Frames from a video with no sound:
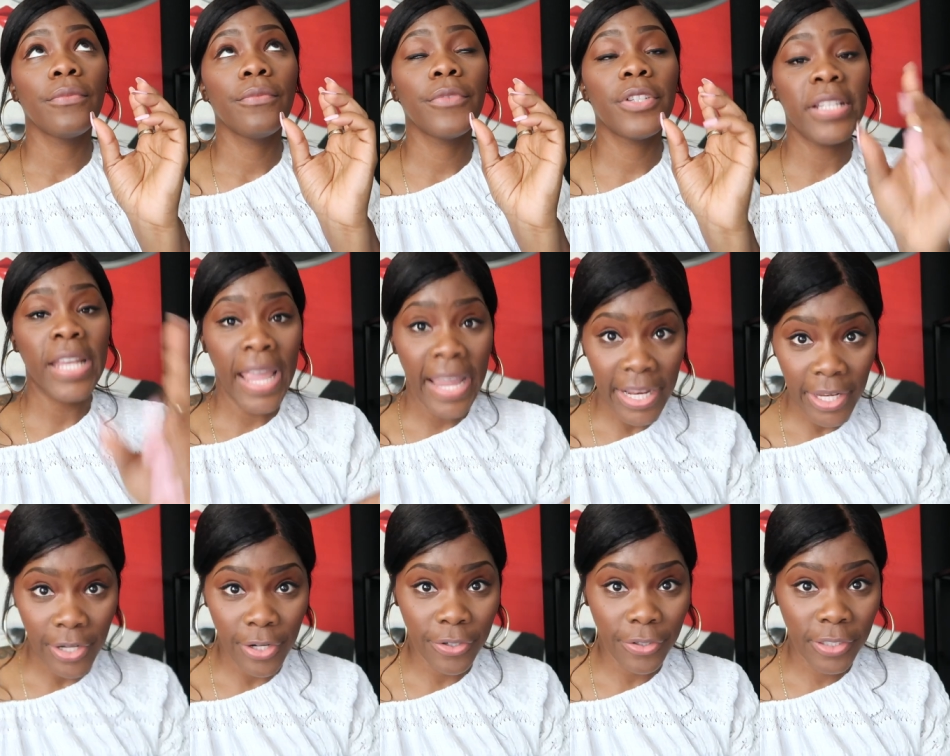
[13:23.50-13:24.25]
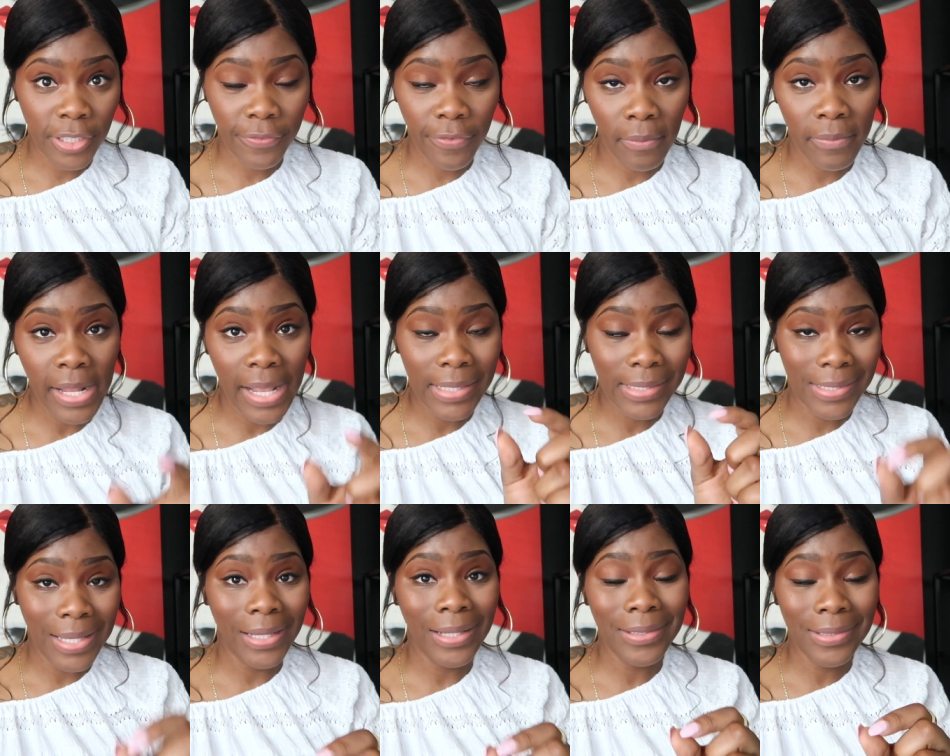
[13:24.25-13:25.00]
retainers from
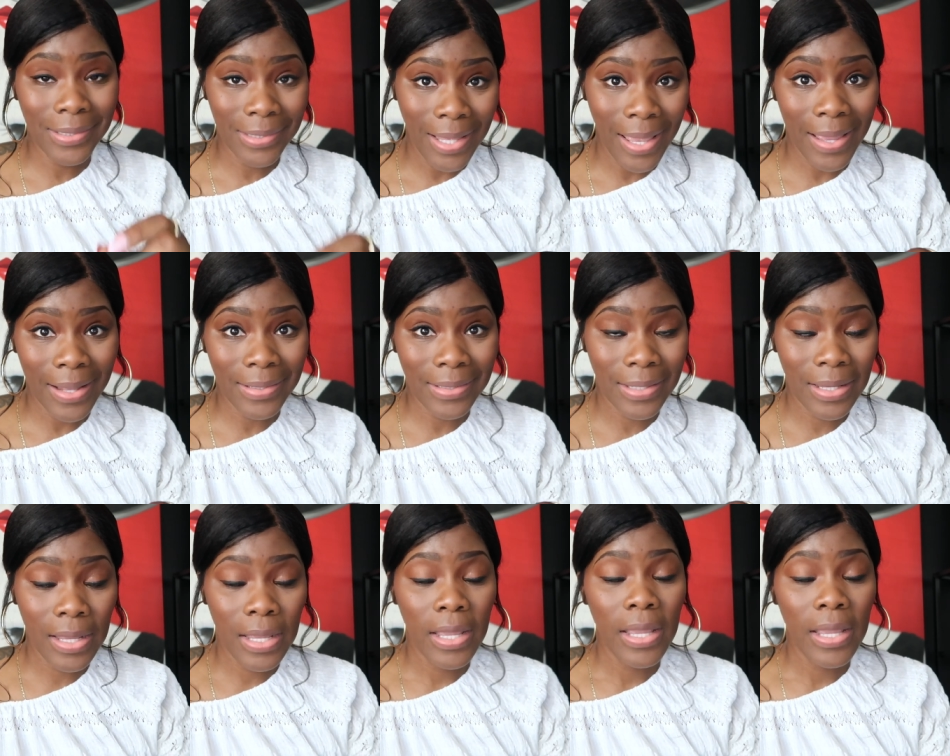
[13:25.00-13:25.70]
that second set,